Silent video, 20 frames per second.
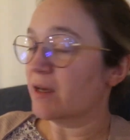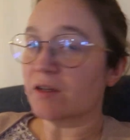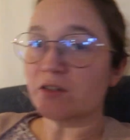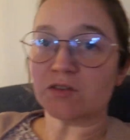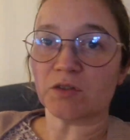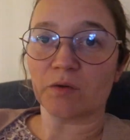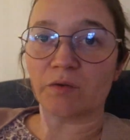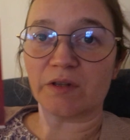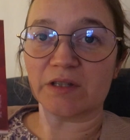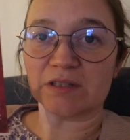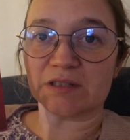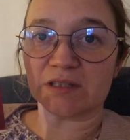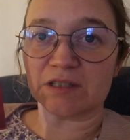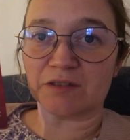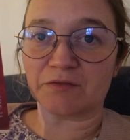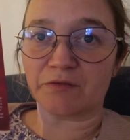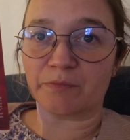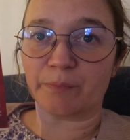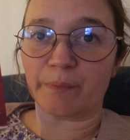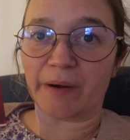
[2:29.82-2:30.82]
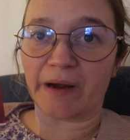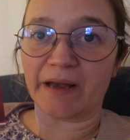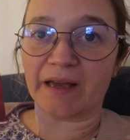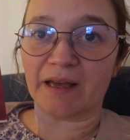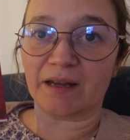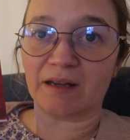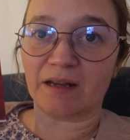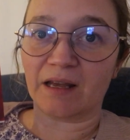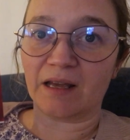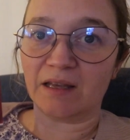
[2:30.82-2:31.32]
So this is by
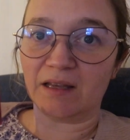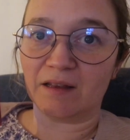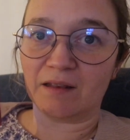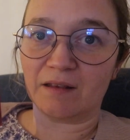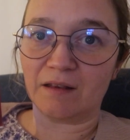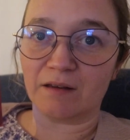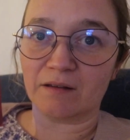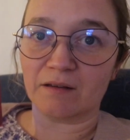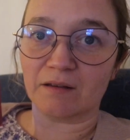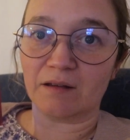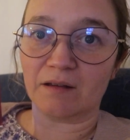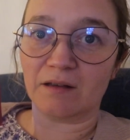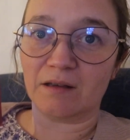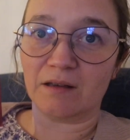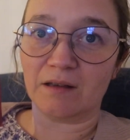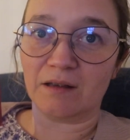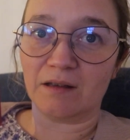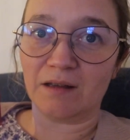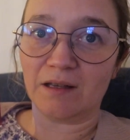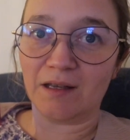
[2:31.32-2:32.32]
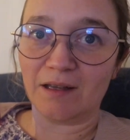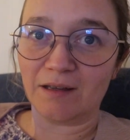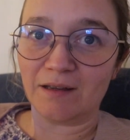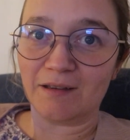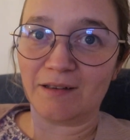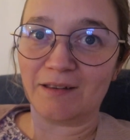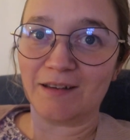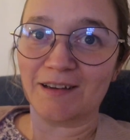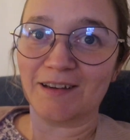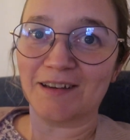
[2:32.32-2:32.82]
an Haitian.
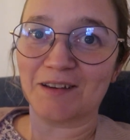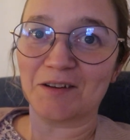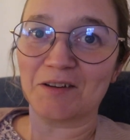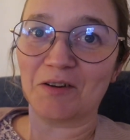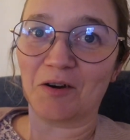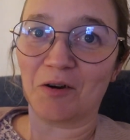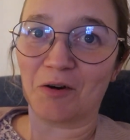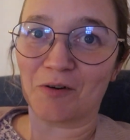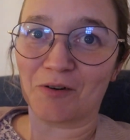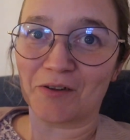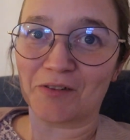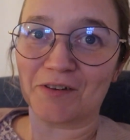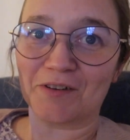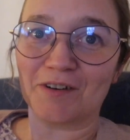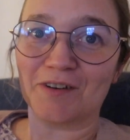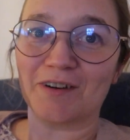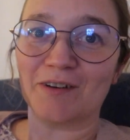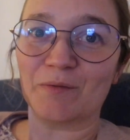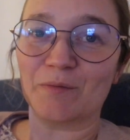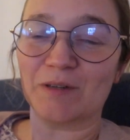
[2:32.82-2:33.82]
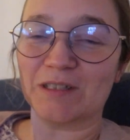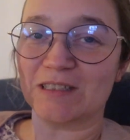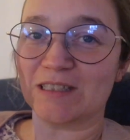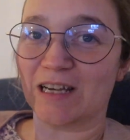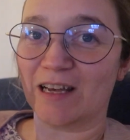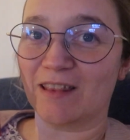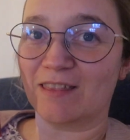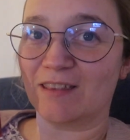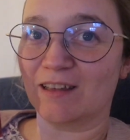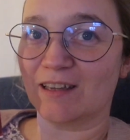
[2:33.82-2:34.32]
Haitian author, which
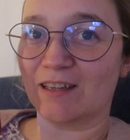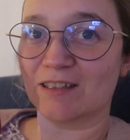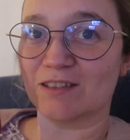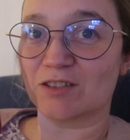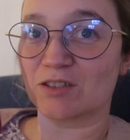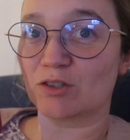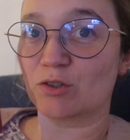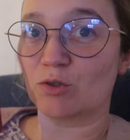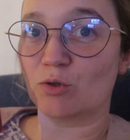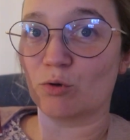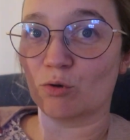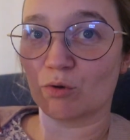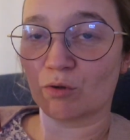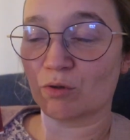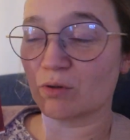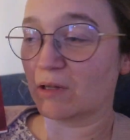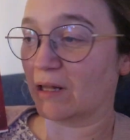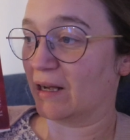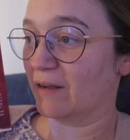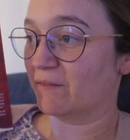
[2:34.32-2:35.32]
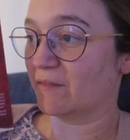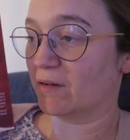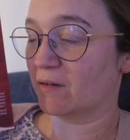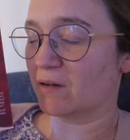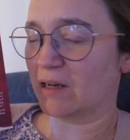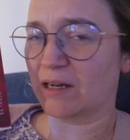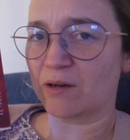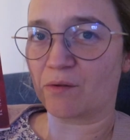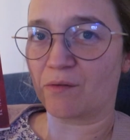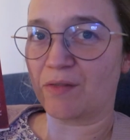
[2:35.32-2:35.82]
I think is cool. I've
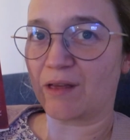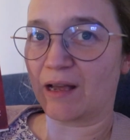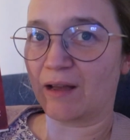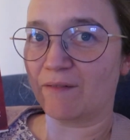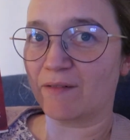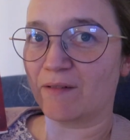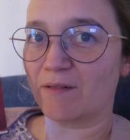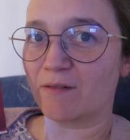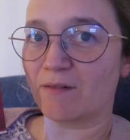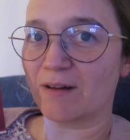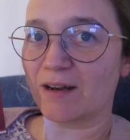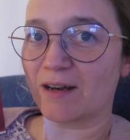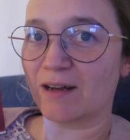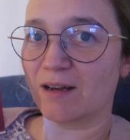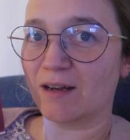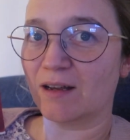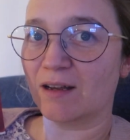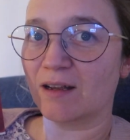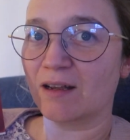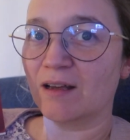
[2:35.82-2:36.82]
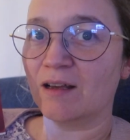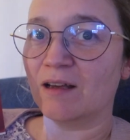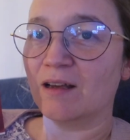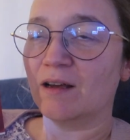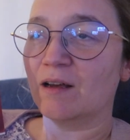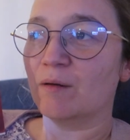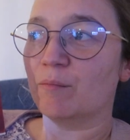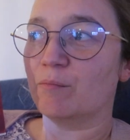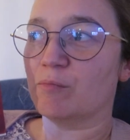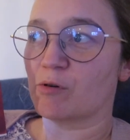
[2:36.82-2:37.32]
never, I don't think I've ever read any
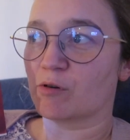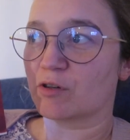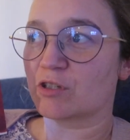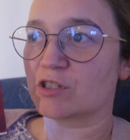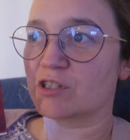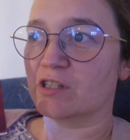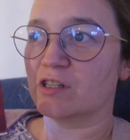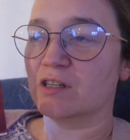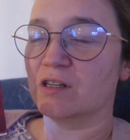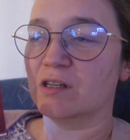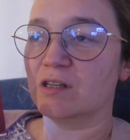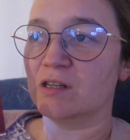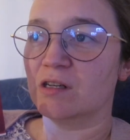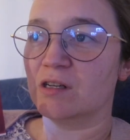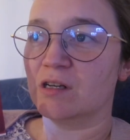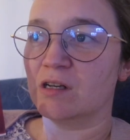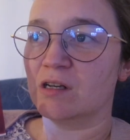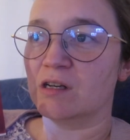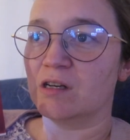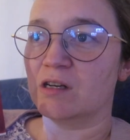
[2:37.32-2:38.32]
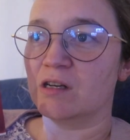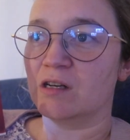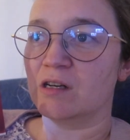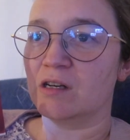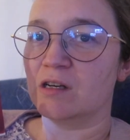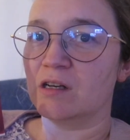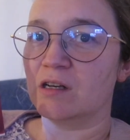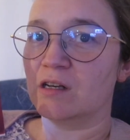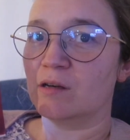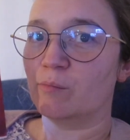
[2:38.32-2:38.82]
books
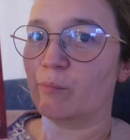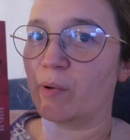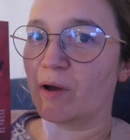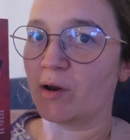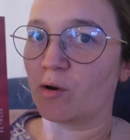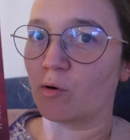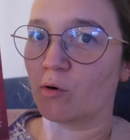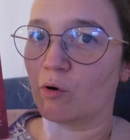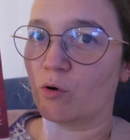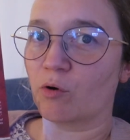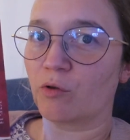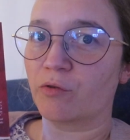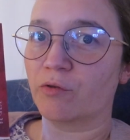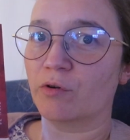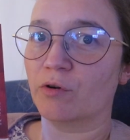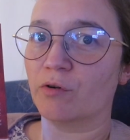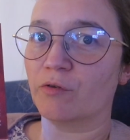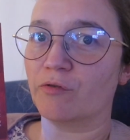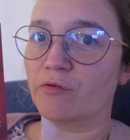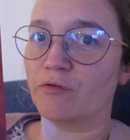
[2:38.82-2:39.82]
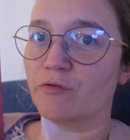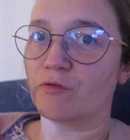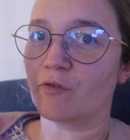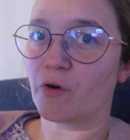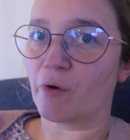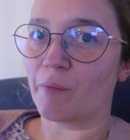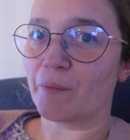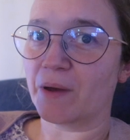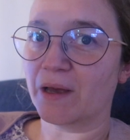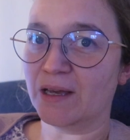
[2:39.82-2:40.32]
by an author
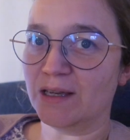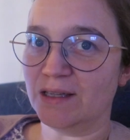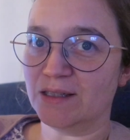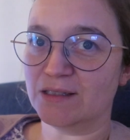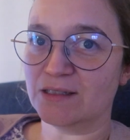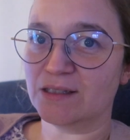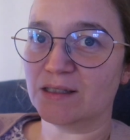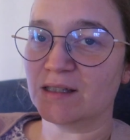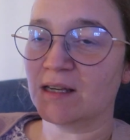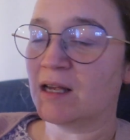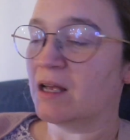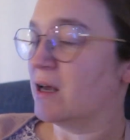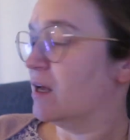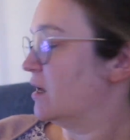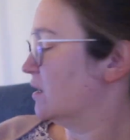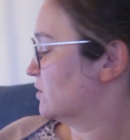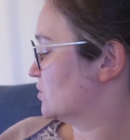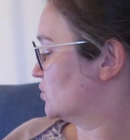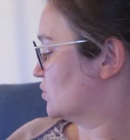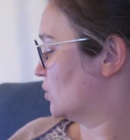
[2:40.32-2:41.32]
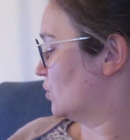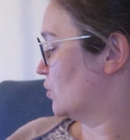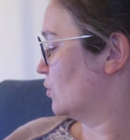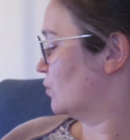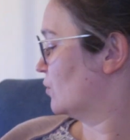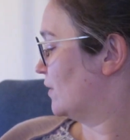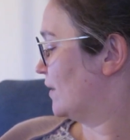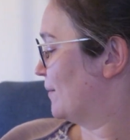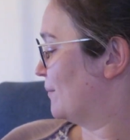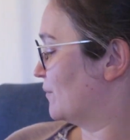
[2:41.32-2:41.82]
from Haiti,
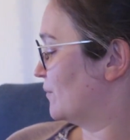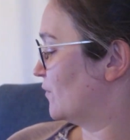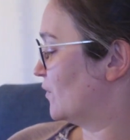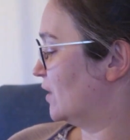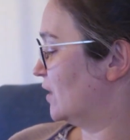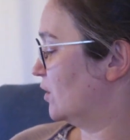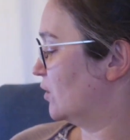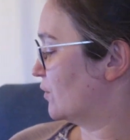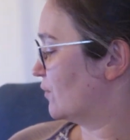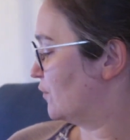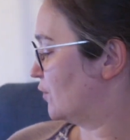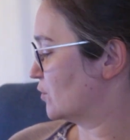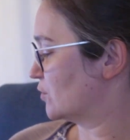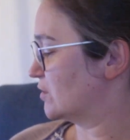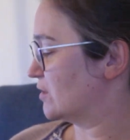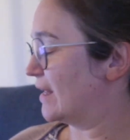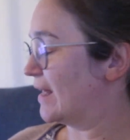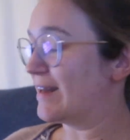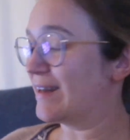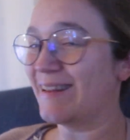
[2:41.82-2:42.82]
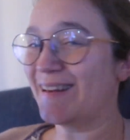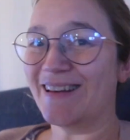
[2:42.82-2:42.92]
so I'm really looking forward to that.